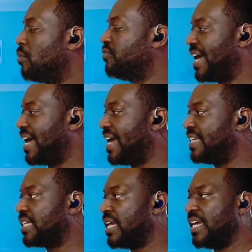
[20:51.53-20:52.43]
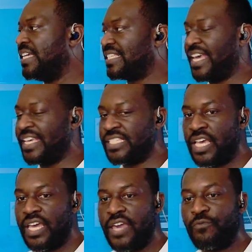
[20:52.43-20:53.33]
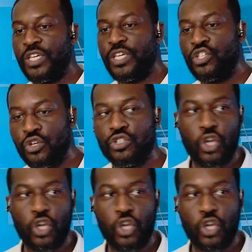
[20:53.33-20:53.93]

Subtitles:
is it says, if we use hospitality,